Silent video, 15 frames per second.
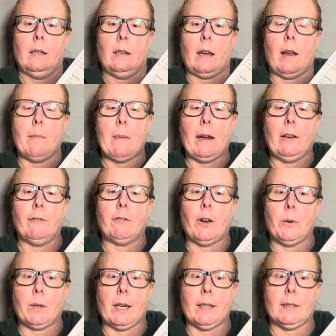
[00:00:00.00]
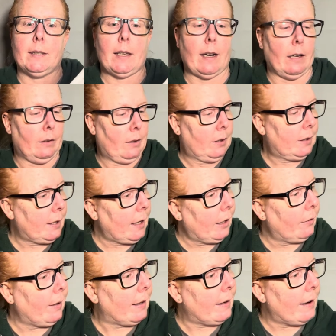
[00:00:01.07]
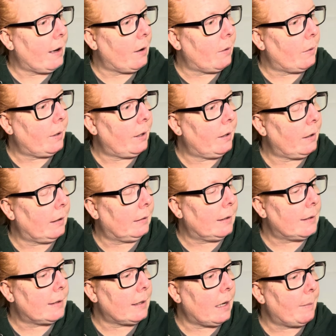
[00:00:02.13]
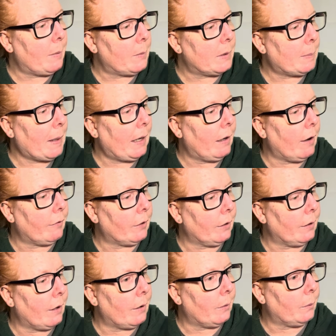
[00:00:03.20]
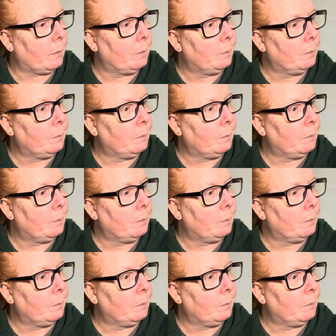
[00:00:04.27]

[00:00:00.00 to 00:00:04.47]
a main focus, and it looks like right now, at this time, it was paying off the loan.